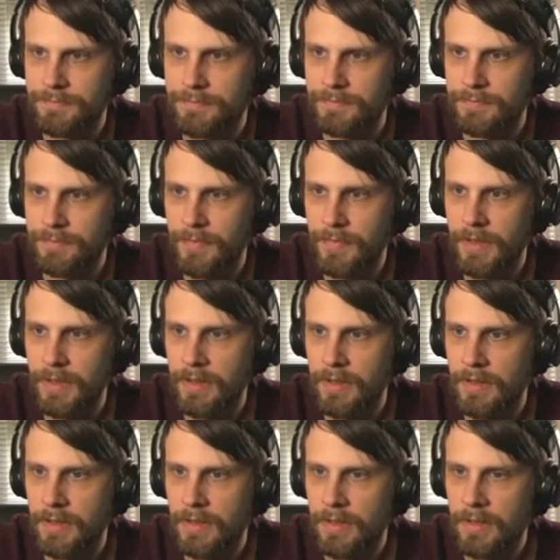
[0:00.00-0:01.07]

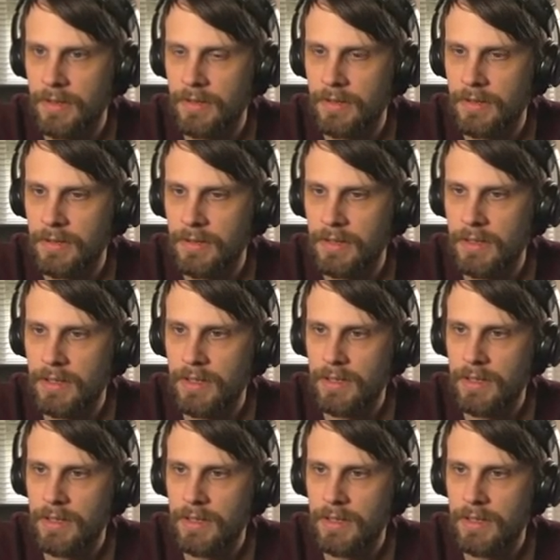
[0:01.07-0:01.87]
Nothing is said.